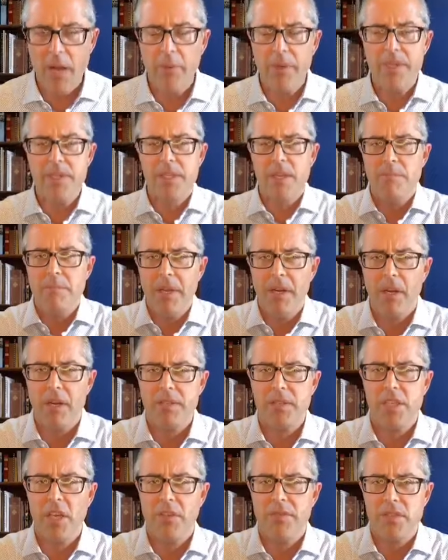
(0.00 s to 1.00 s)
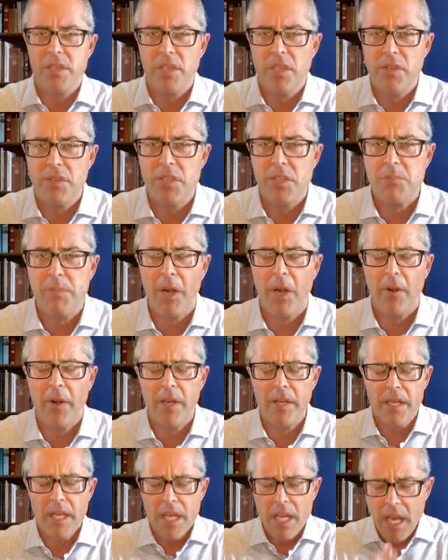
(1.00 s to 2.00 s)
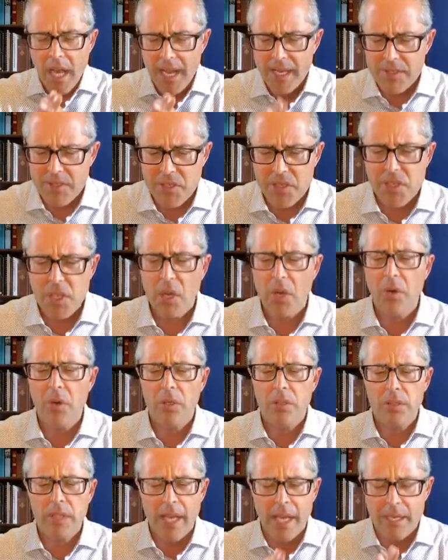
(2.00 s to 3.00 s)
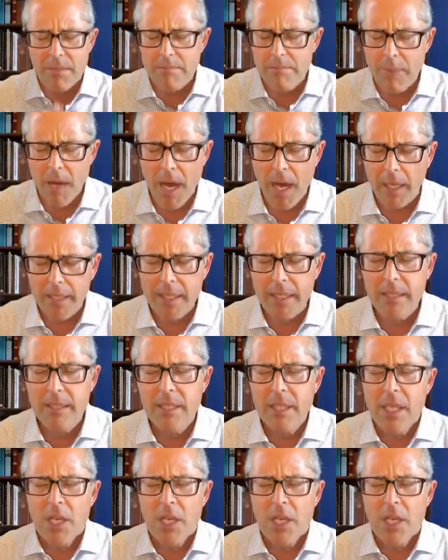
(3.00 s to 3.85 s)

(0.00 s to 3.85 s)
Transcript: We submit ourselves to you, Spirit and soul and body.